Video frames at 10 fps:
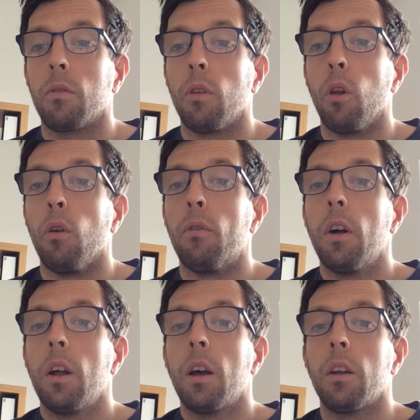of love,
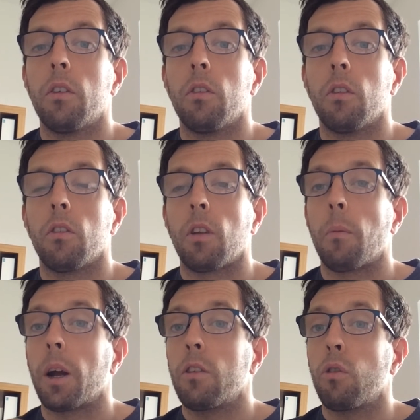and doesn't
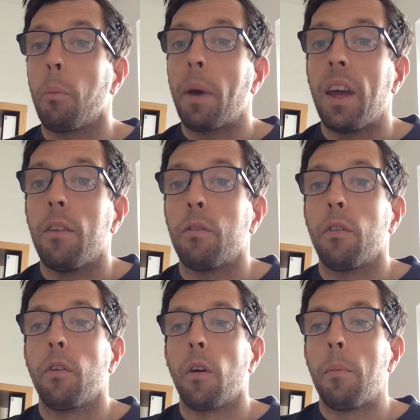understand why it's so painful
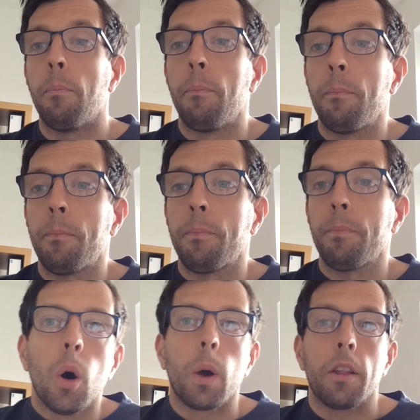for him.
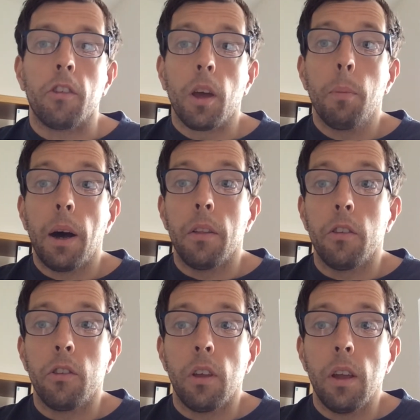Okay, the second part of the
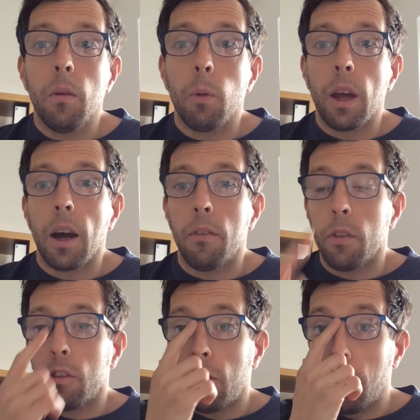scene, we have
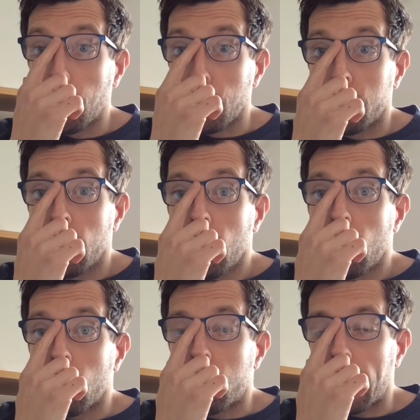Tybalt
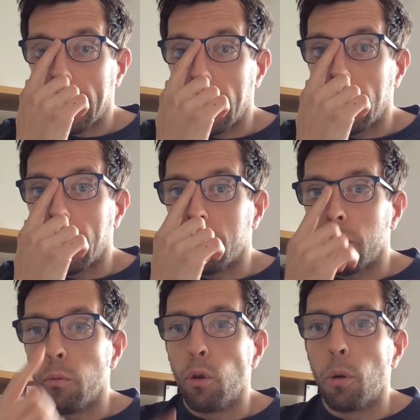
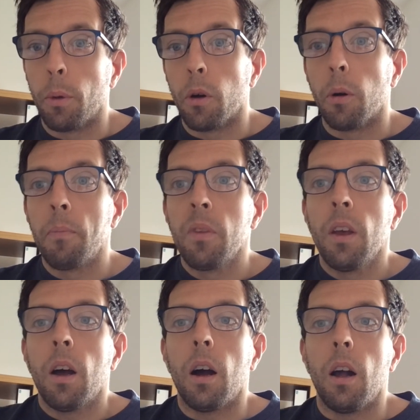recognising Romeo.
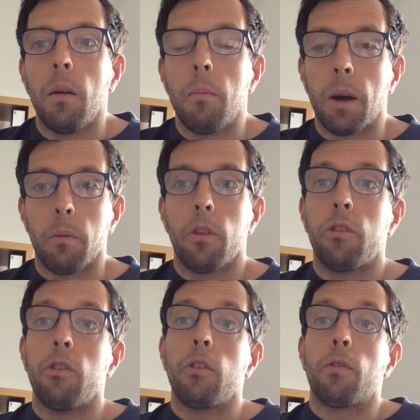Now,
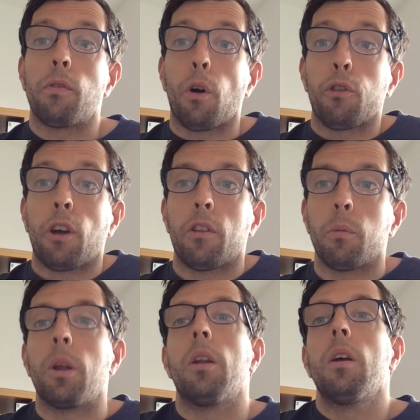this is
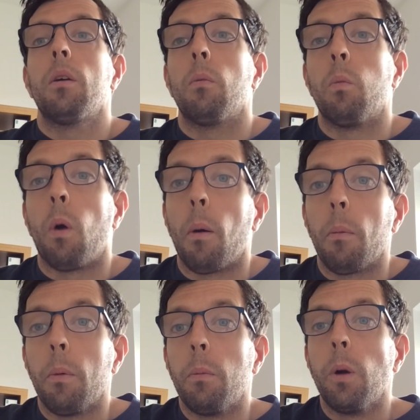foreshadowing what
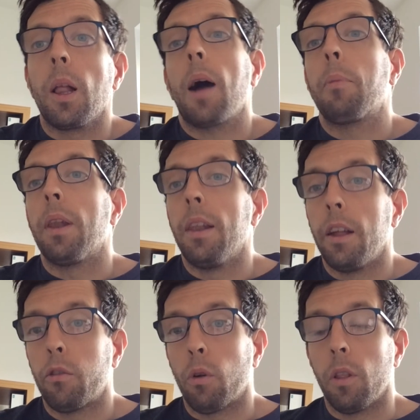will happen
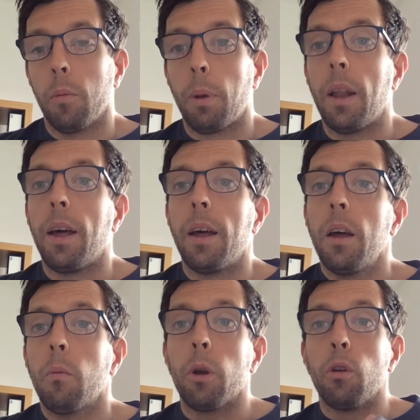later on in the play.
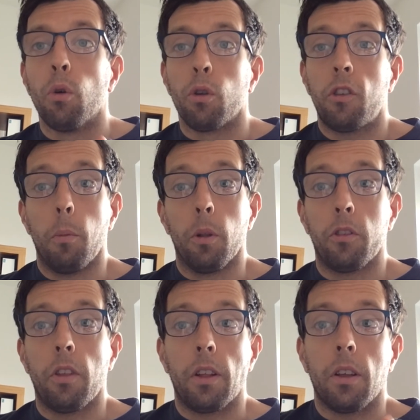We know
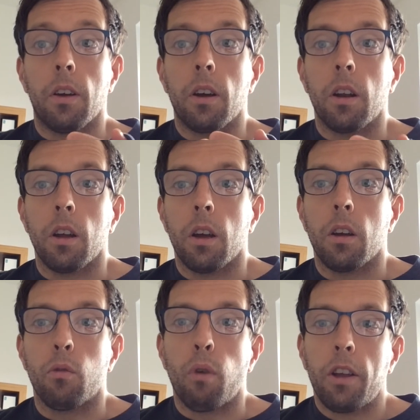Tybalt's an
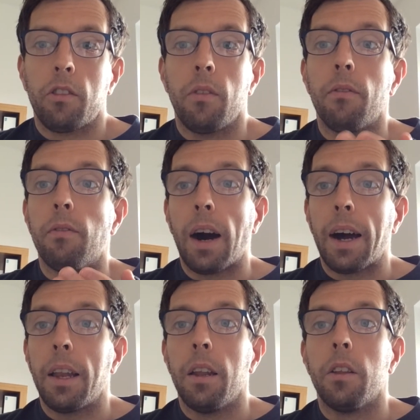aggressive,
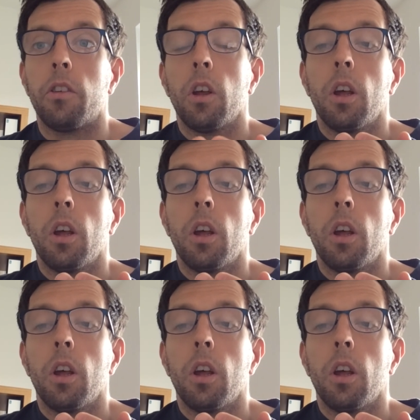violent